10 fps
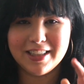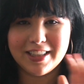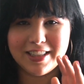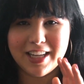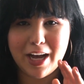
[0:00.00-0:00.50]

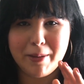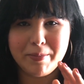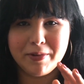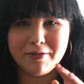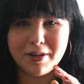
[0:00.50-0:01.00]
the
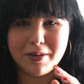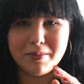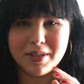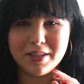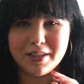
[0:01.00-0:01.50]
top
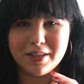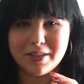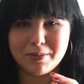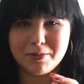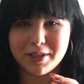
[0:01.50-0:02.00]
from
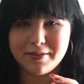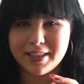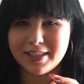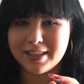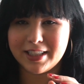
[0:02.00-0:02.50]
a
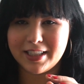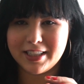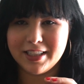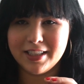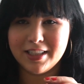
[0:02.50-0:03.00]

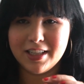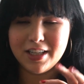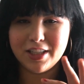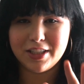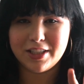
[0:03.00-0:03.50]
previously
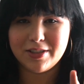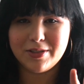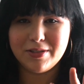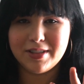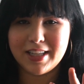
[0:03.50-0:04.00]

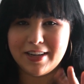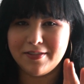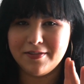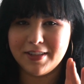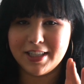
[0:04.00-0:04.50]
used
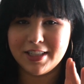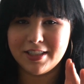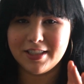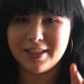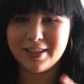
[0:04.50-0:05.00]
and
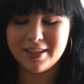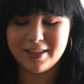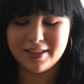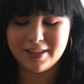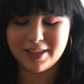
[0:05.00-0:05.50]
finished
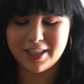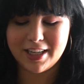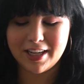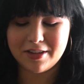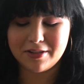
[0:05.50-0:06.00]

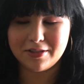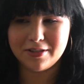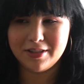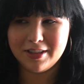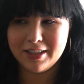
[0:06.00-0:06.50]

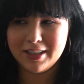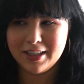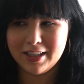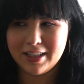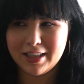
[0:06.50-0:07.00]
Chanel
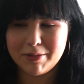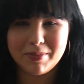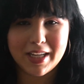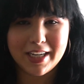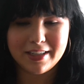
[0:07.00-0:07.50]

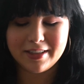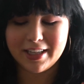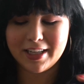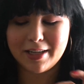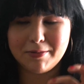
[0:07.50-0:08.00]
lip liner
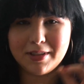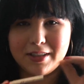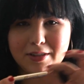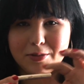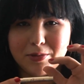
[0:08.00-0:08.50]
that came with a
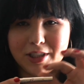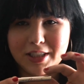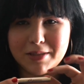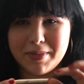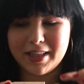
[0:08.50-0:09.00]
little
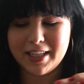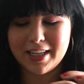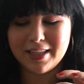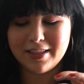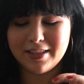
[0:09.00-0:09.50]
brush tip at the
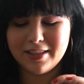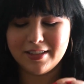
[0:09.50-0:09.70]
end.